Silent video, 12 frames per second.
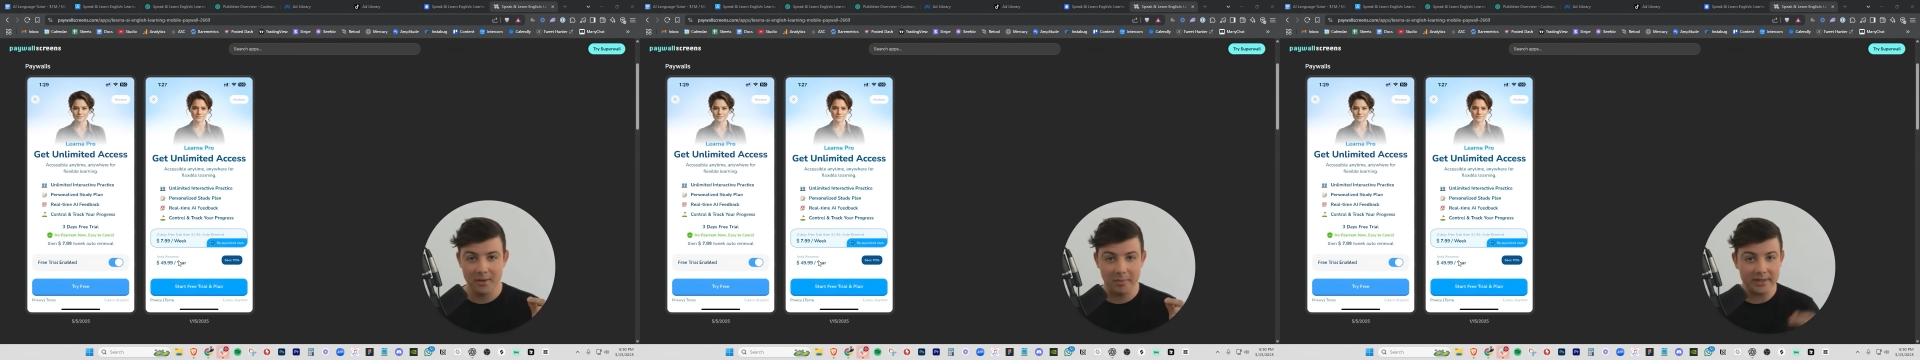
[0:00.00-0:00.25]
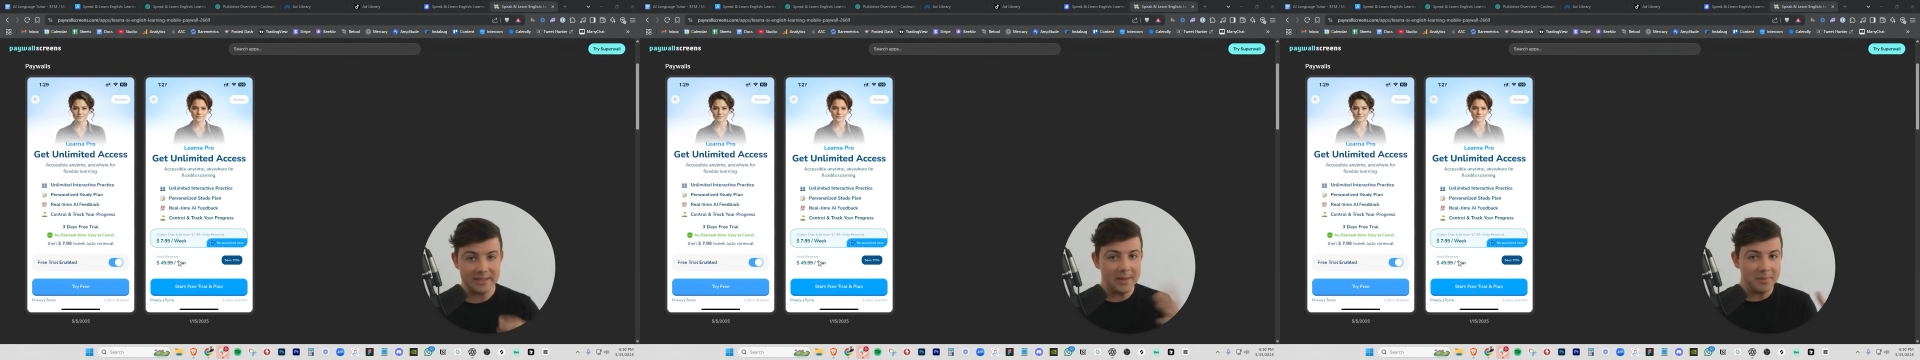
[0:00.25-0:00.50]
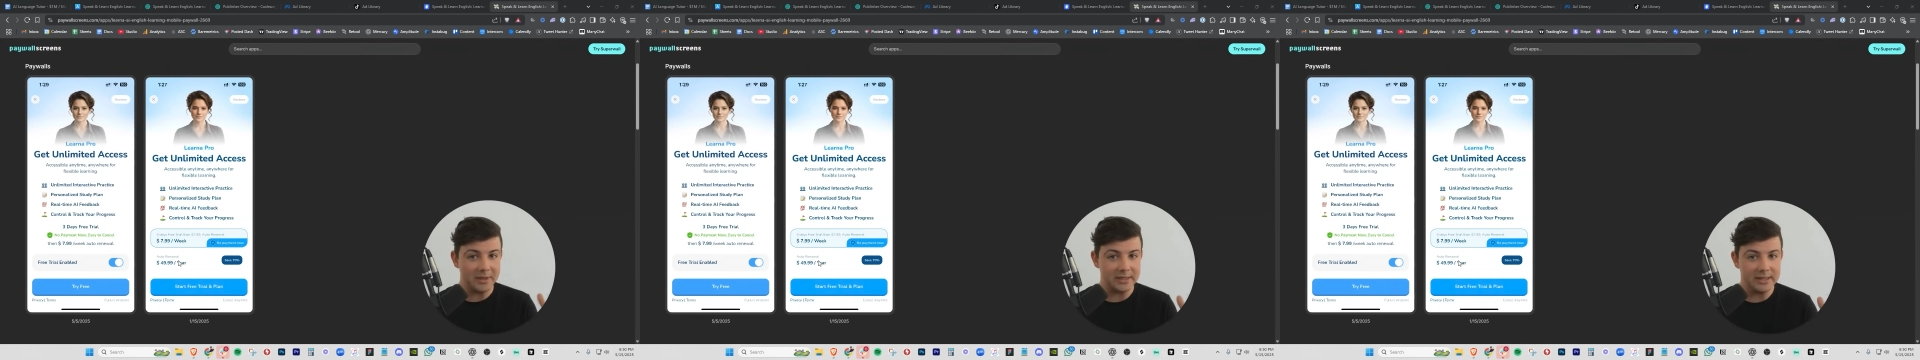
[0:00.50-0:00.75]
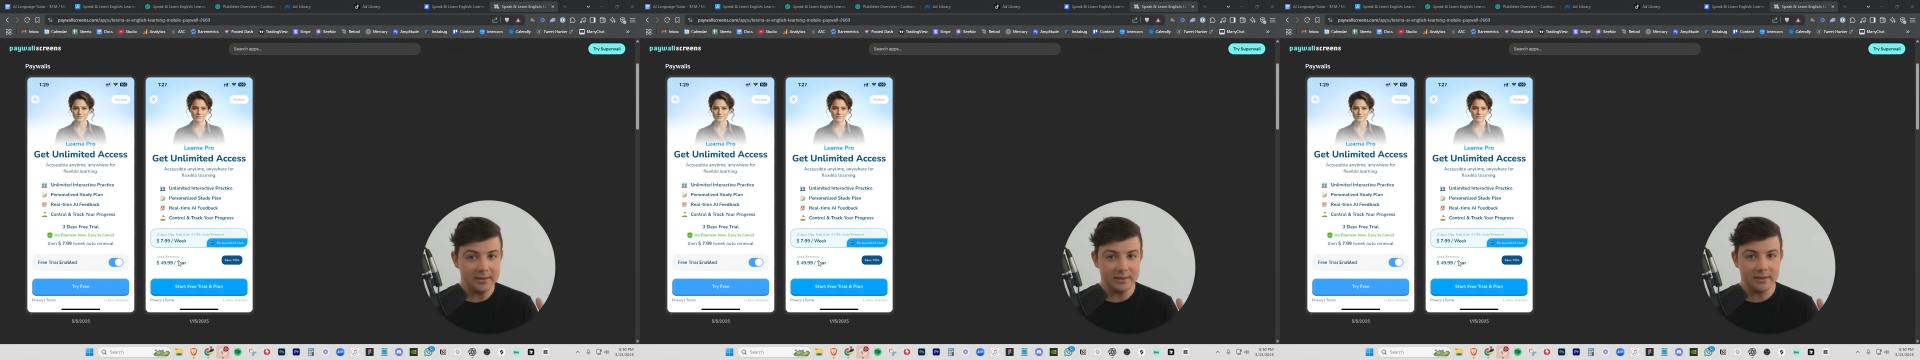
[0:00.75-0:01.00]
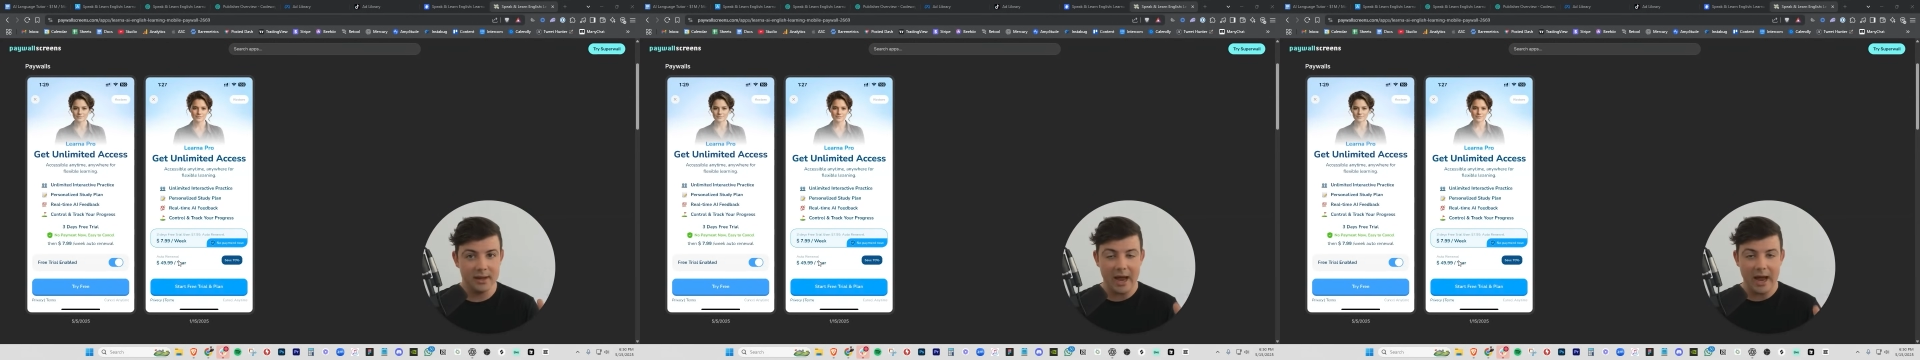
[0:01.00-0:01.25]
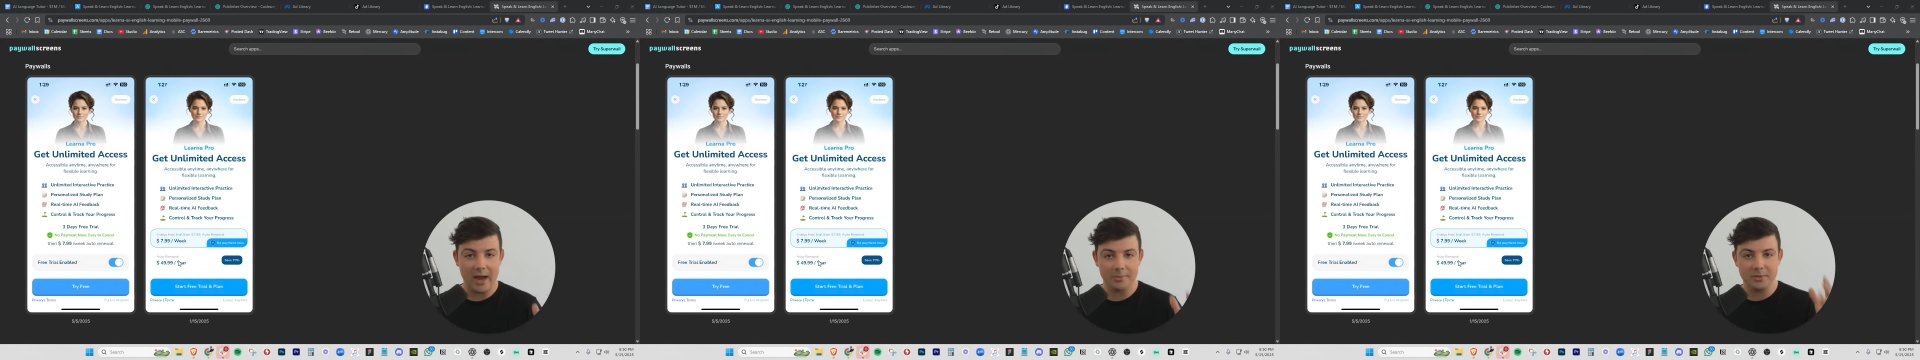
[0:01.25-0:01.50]
because typically
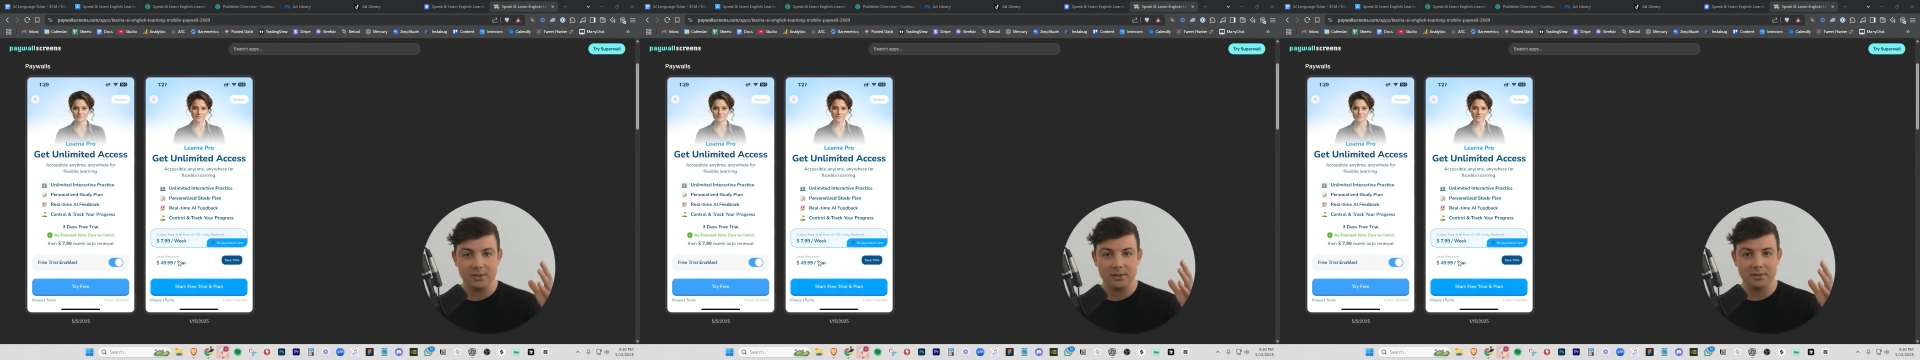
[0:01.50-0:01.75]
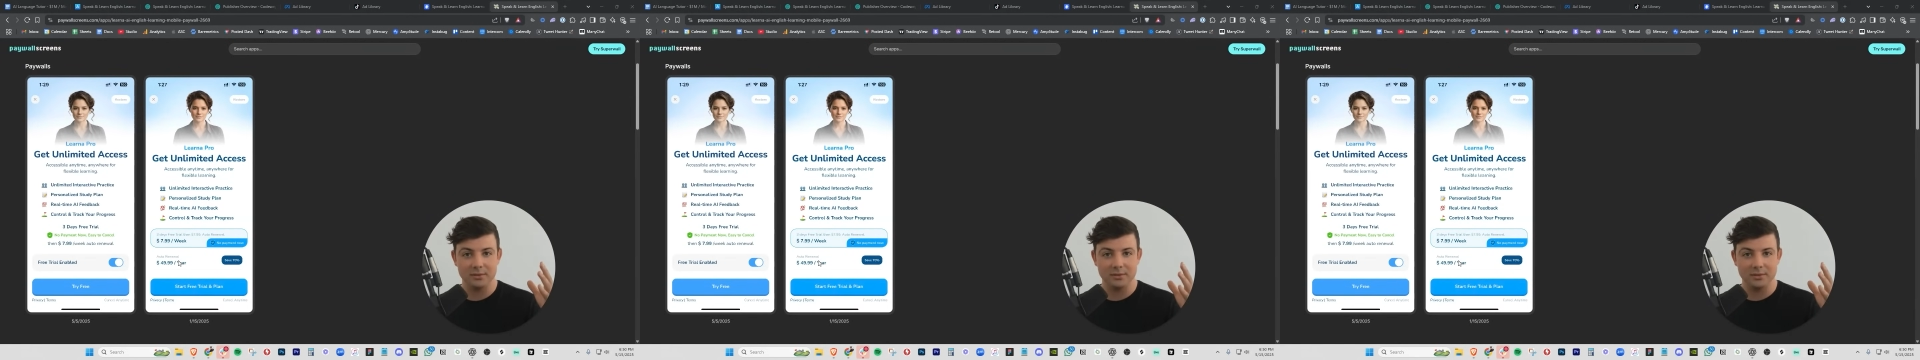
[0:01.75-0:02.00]
apps